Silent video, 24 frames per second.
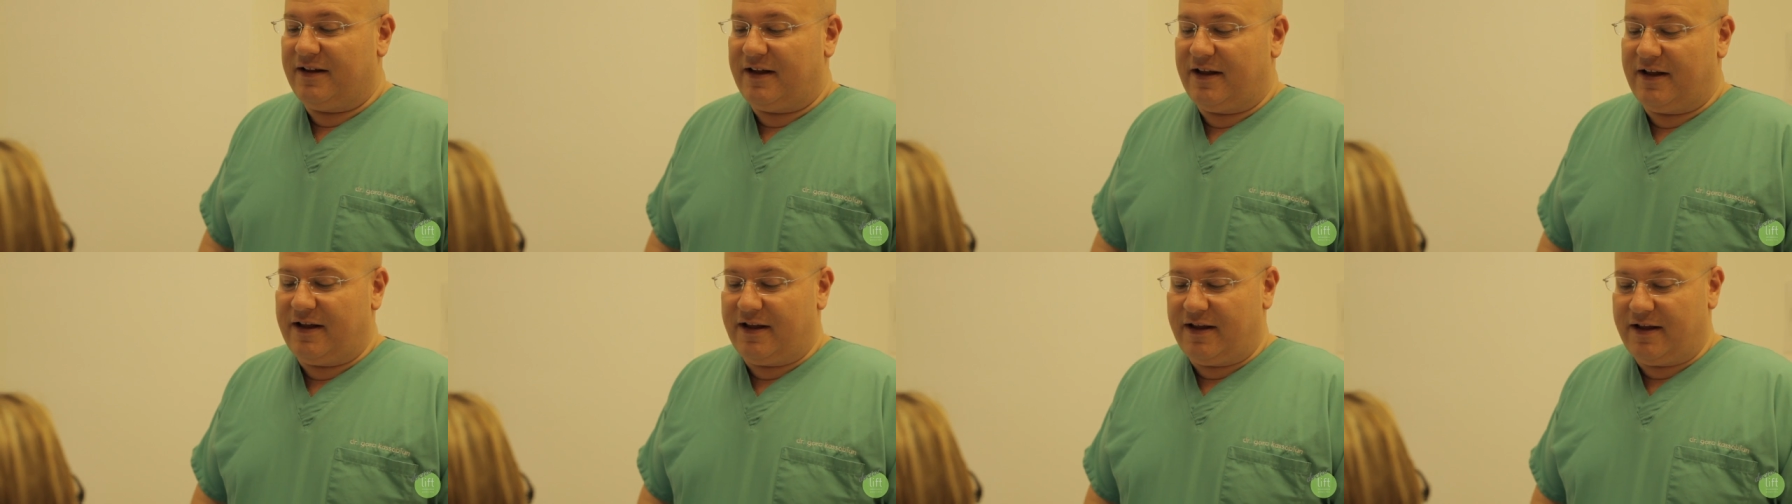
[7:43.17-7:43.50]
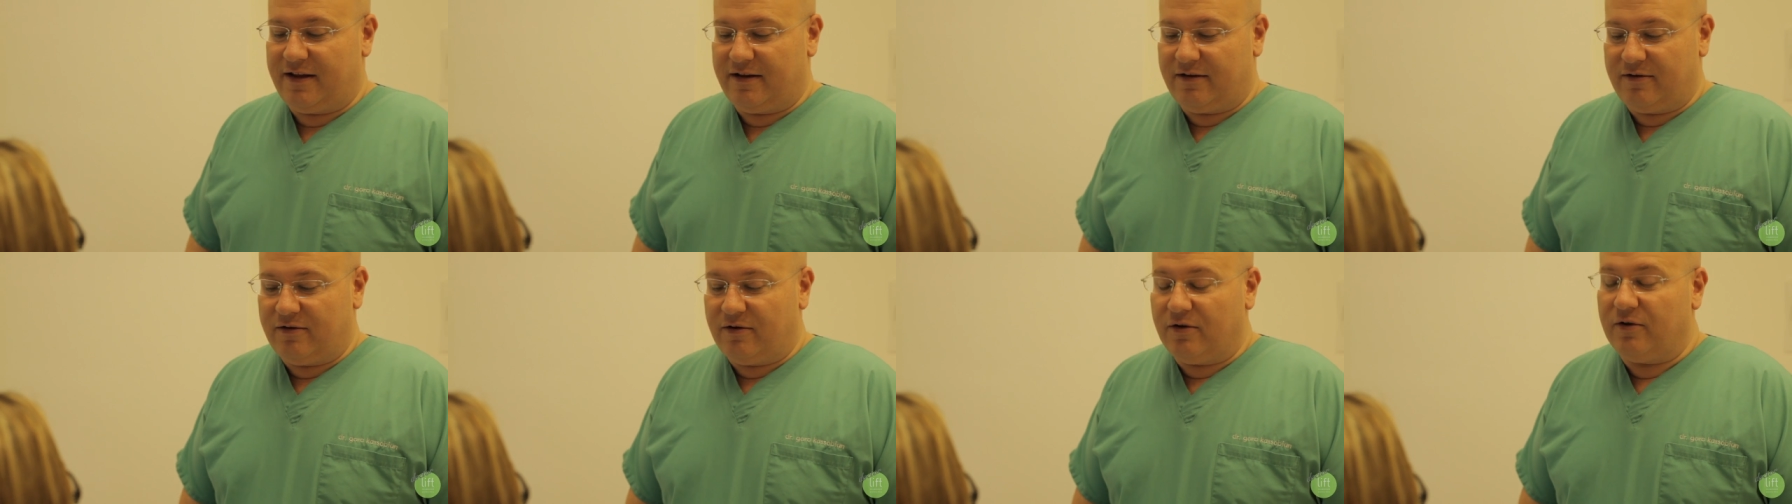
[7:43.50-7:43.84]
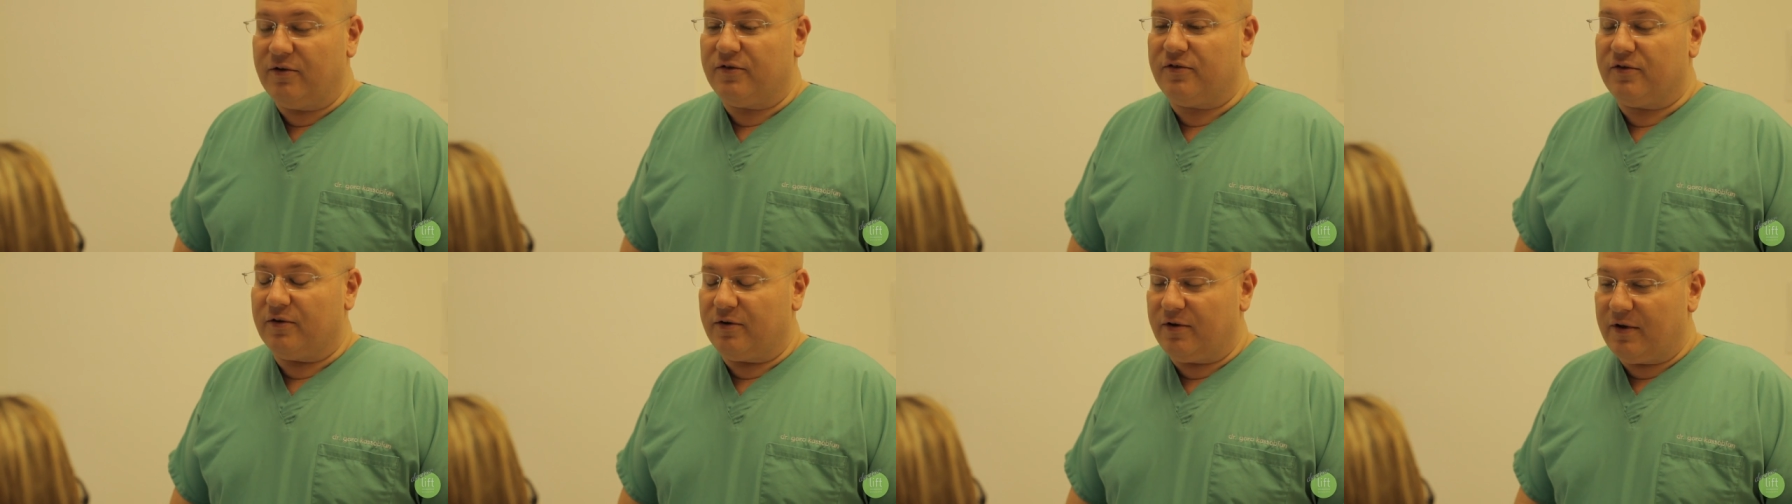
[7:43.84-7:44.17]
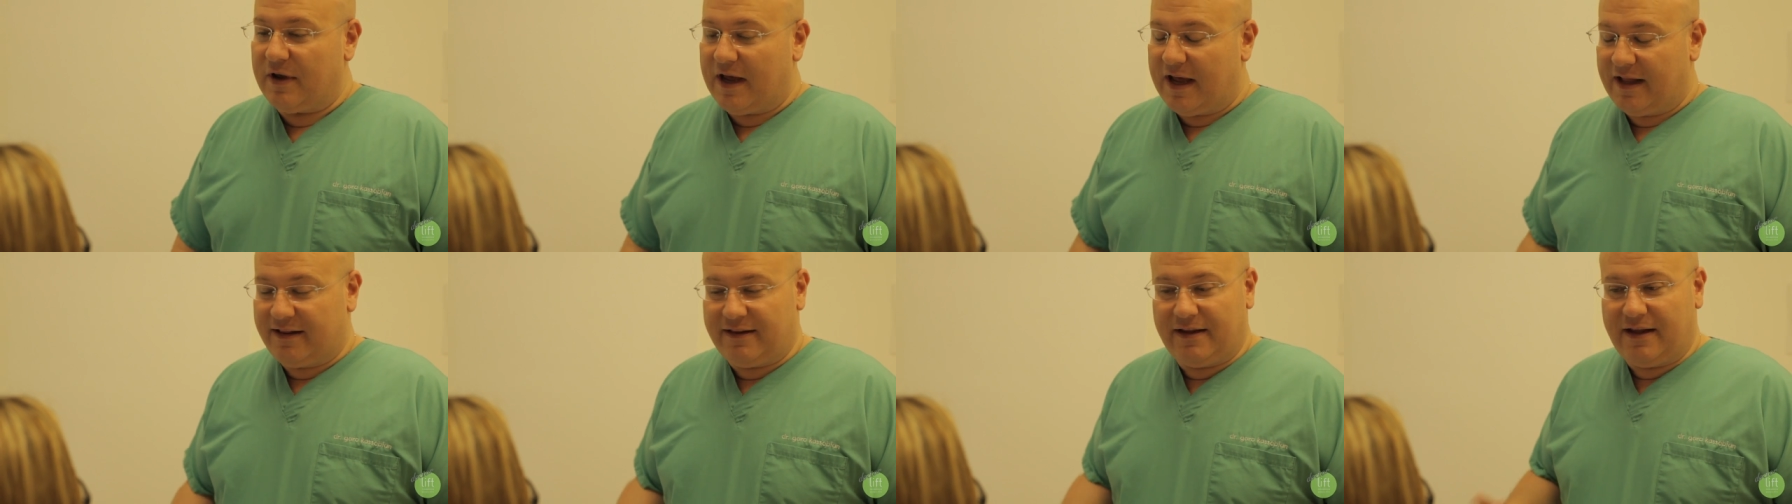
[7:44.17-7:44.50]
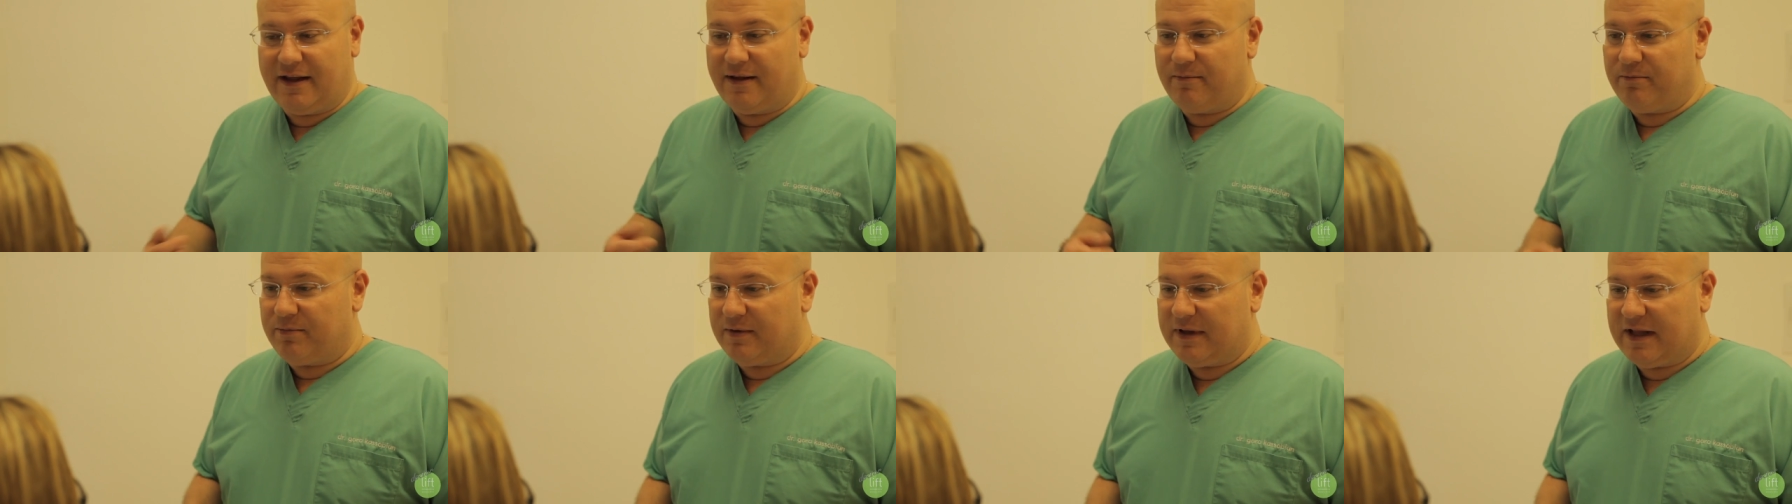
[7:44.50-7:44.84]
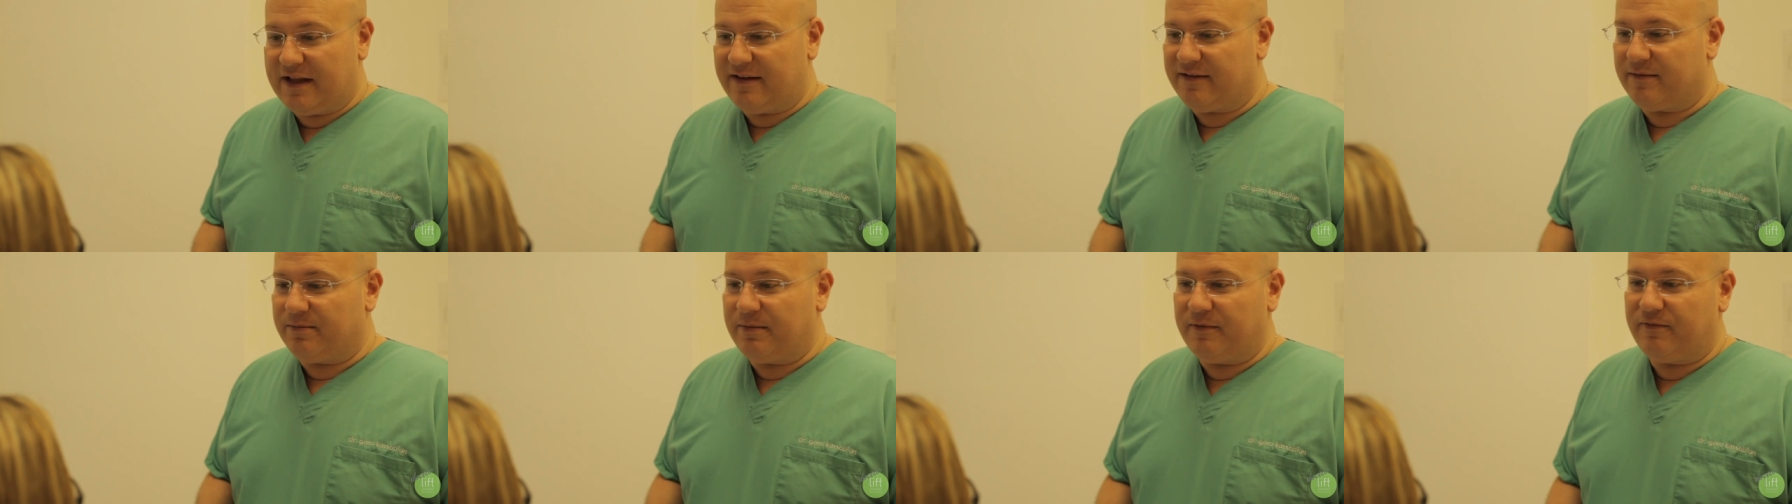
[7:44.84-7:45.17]
and also you had the
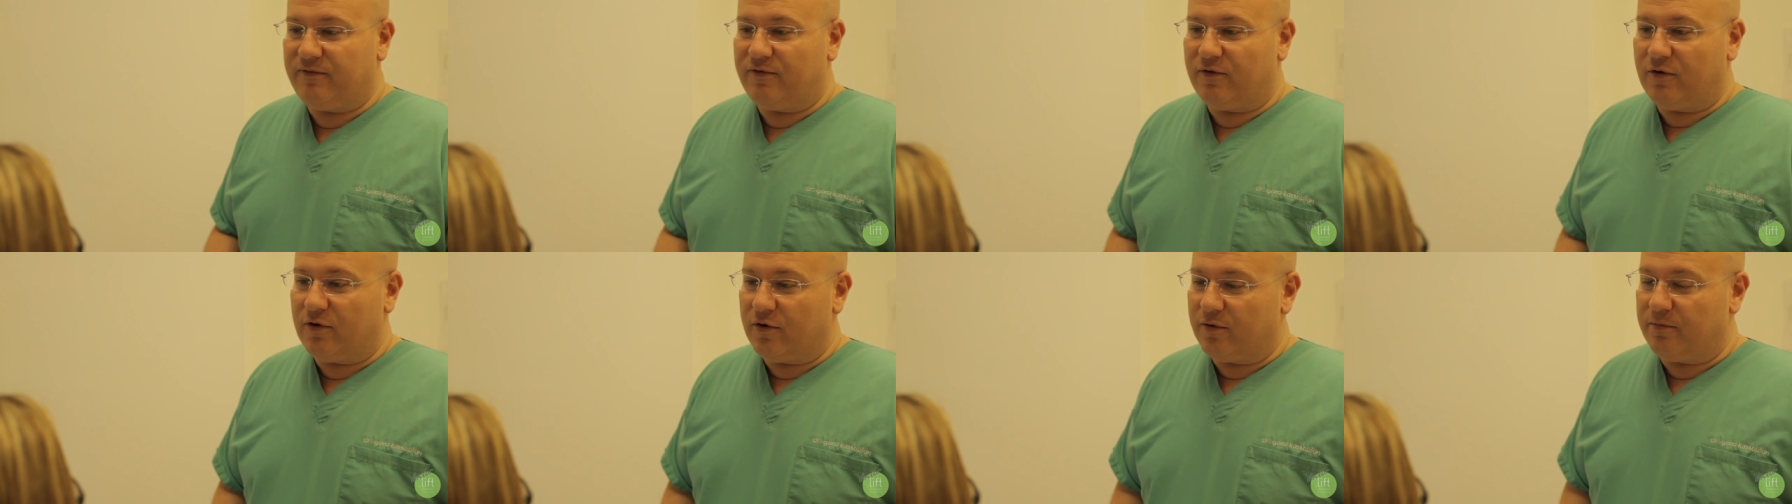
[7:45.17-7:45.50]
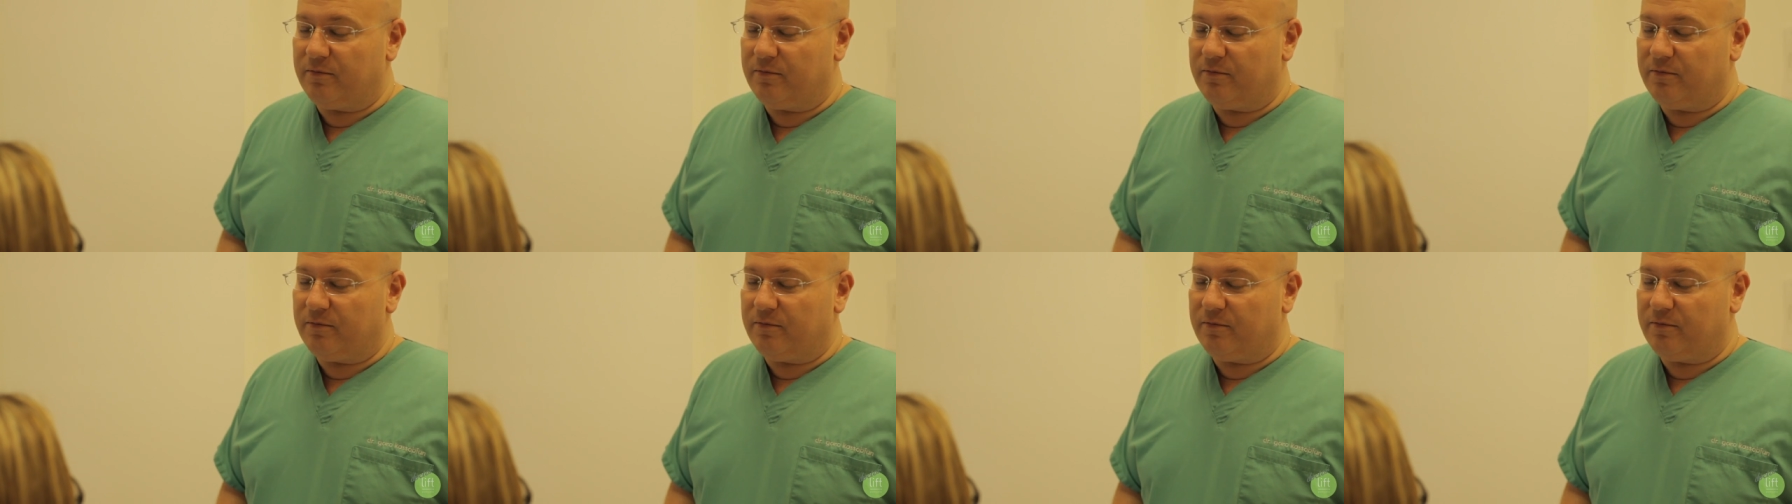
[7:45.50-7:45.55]
implants before,